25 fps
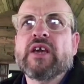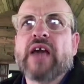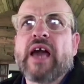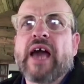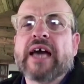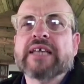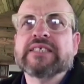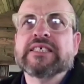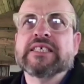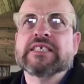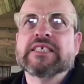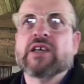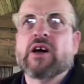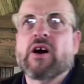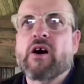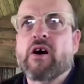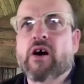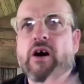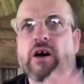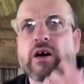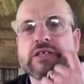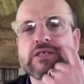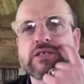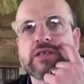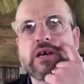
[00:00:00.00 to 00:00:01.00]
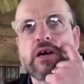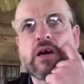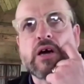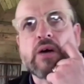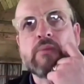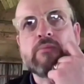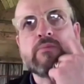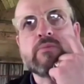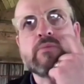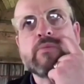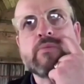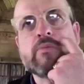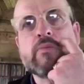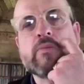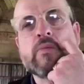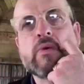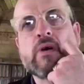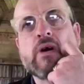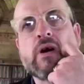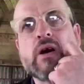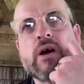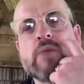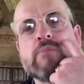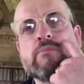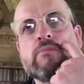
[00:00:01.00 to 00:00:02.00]
at its heart, I'm
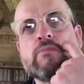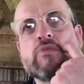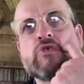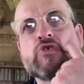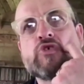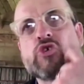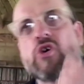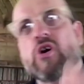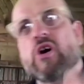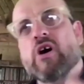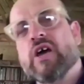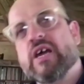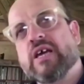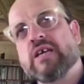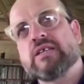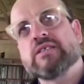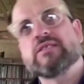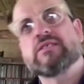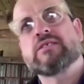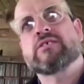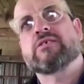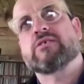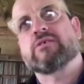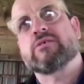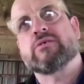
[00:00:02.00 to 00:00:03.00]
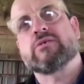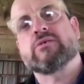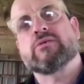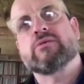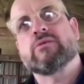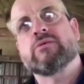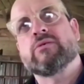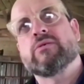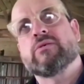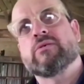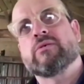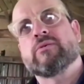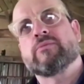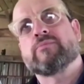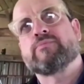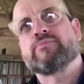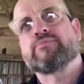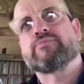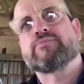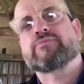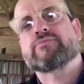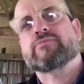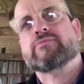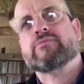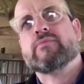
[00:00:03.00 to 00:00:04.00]
trying to,
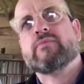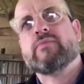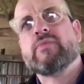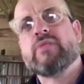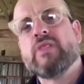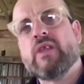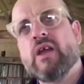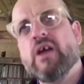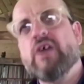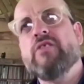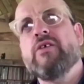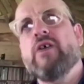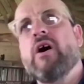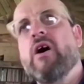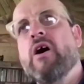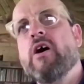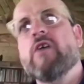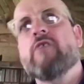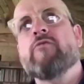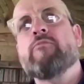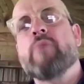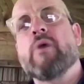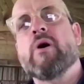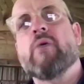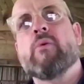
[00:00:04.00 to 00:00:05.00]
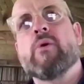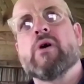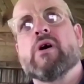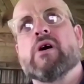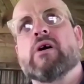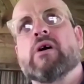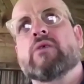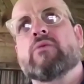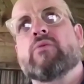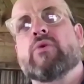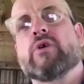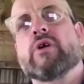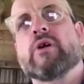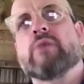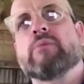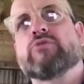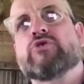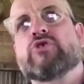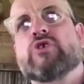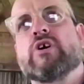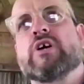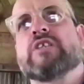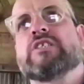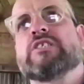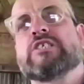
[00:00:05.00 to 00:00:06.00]
at the heart of my work, what I'm
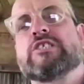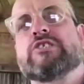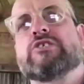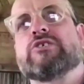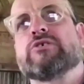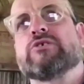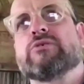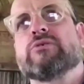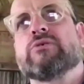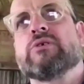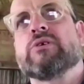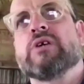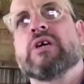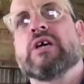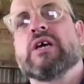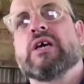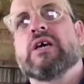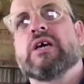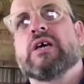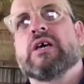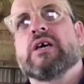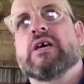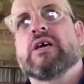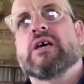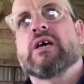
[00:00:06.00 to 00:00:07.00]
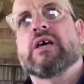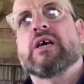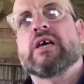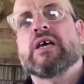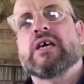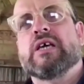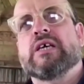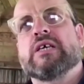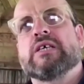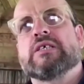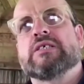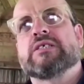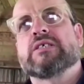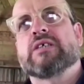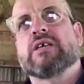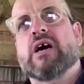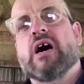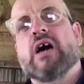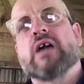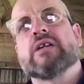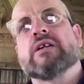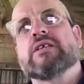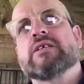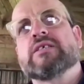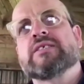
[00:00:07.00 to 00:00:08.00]
trying to do is
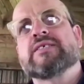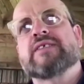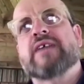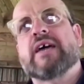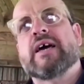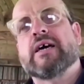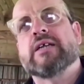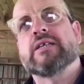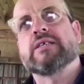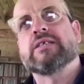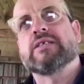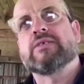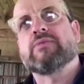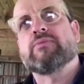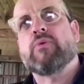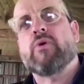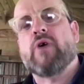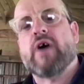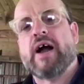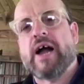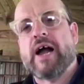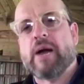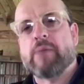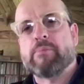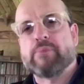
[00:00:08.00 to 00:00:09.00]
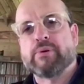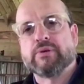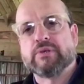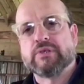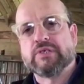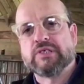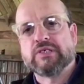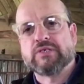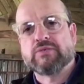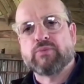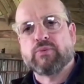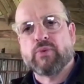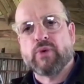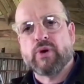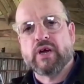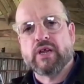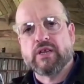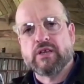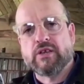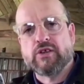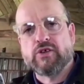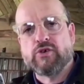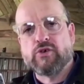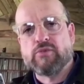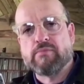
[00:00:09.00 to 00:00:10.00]
understand what happens
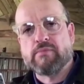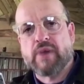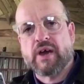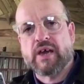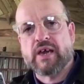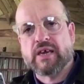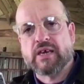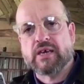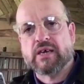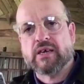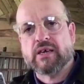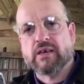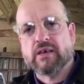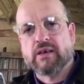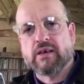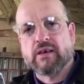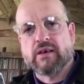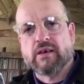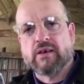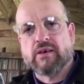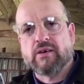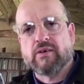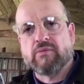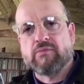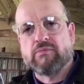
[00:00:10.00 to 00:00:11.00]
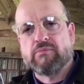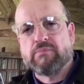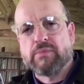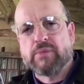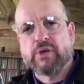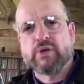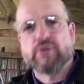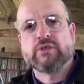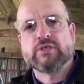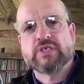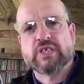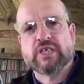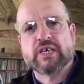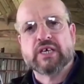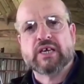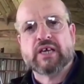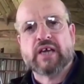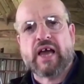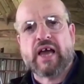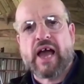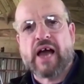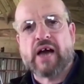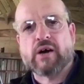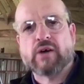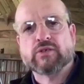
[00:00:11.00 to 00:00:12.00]
when you make music
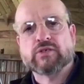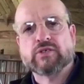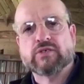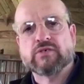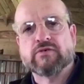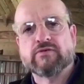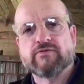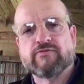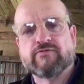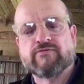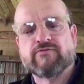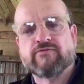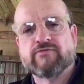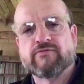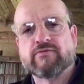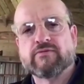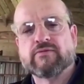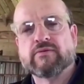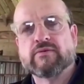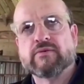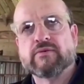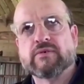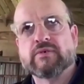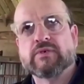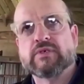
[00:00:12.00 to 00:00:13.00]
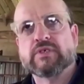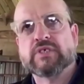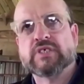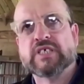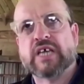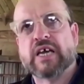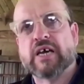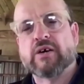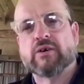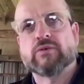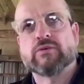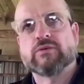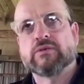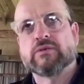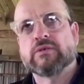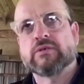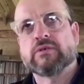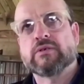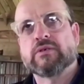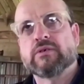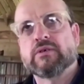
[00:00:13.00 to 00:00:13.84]
out of sound.